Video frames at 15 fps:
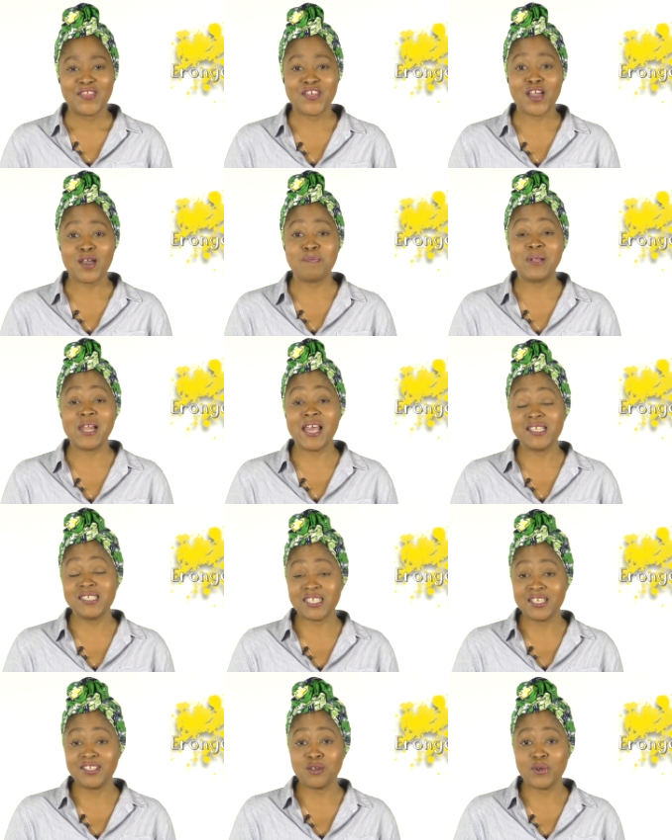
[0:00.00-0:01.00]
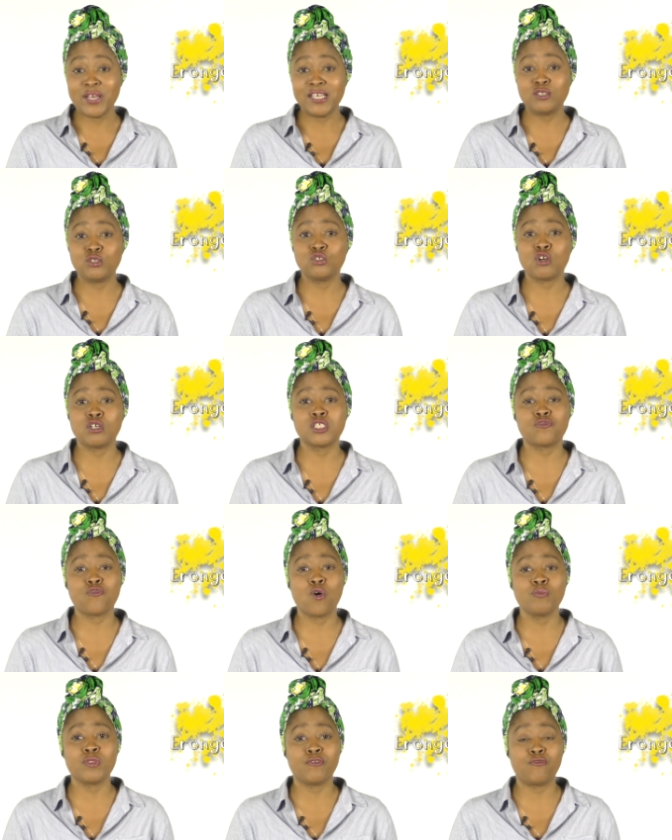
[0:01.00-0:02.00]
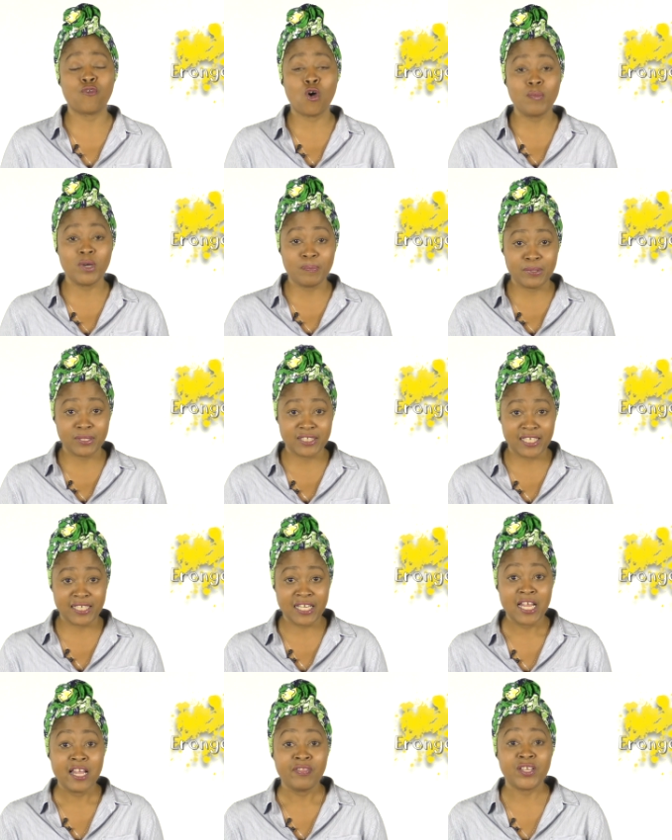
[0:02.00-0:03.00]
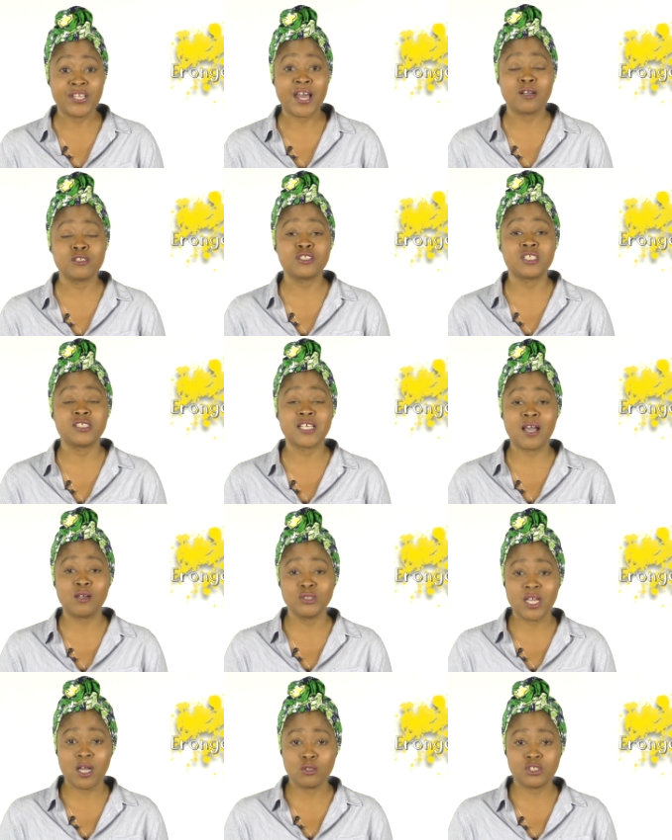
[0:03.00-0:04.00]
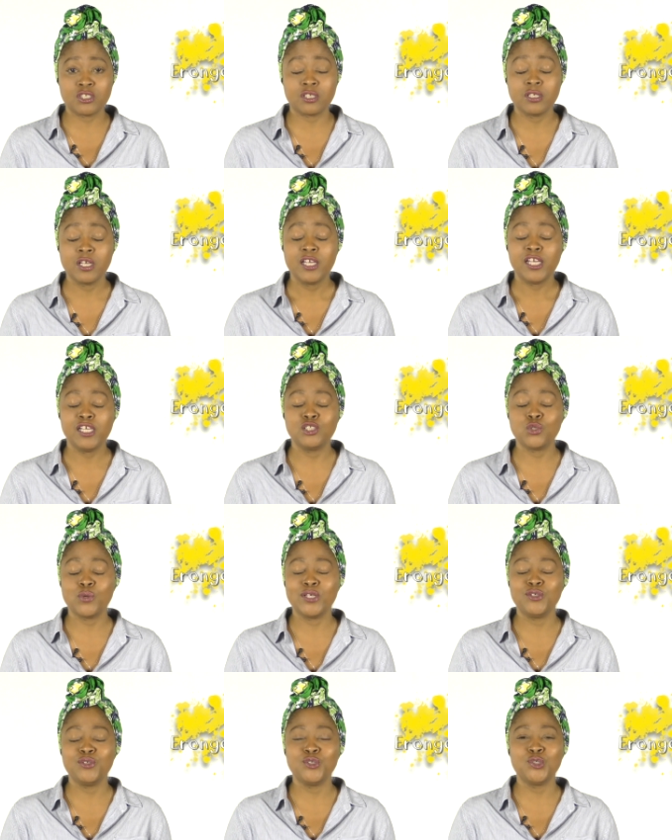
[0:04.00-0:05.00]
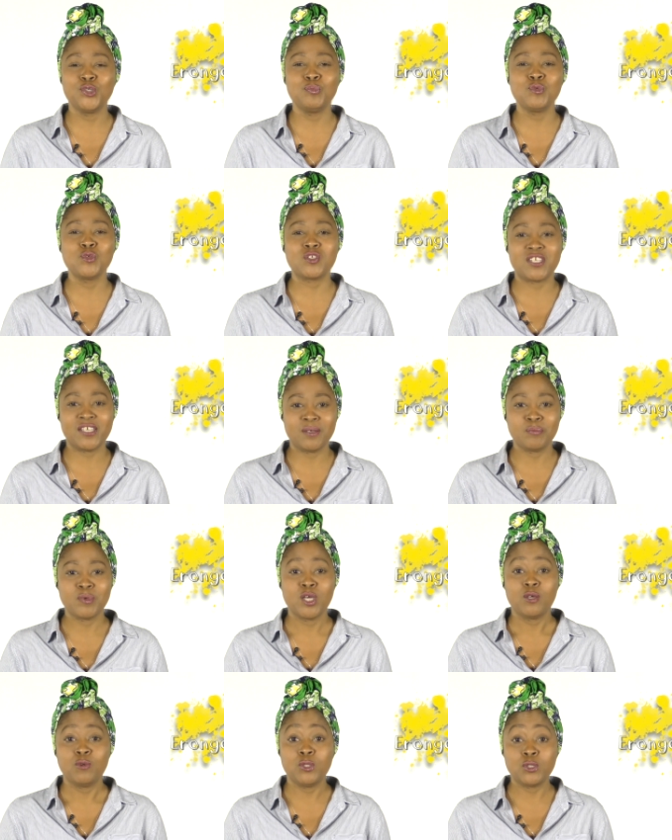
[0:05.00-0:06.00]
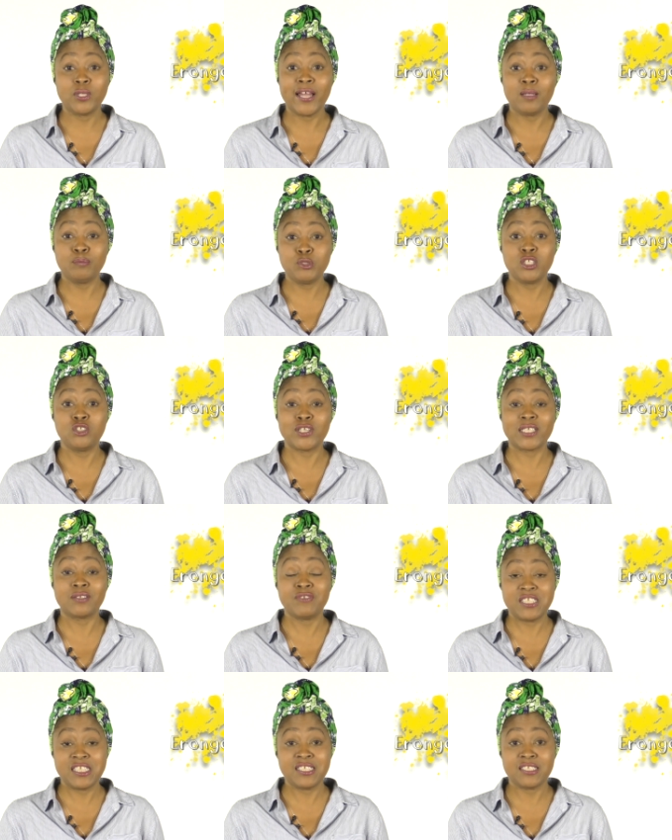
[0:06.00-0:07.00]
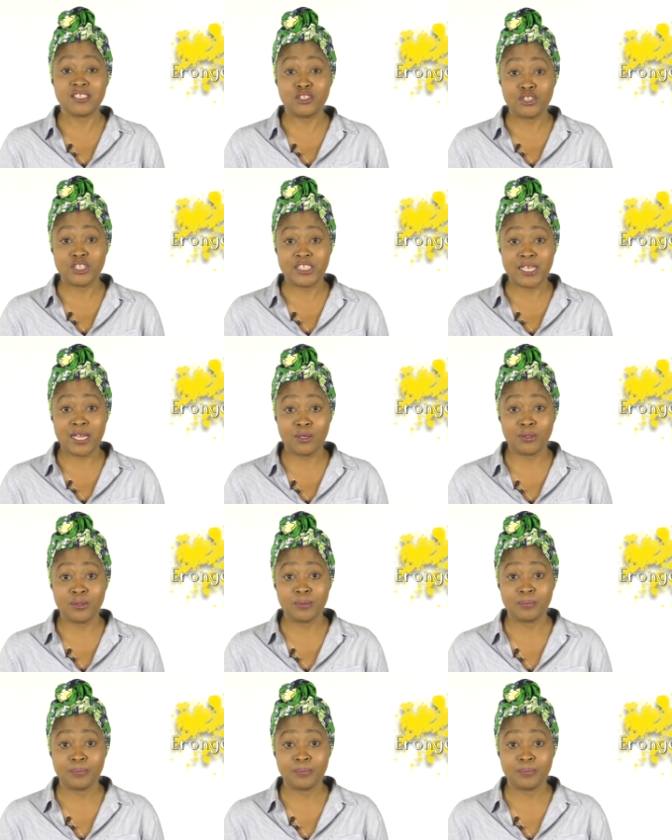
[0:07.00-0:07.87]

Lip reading: There are plans underway to transform the former building that housed the town council into a new museum, which will help to attract visitors to the town.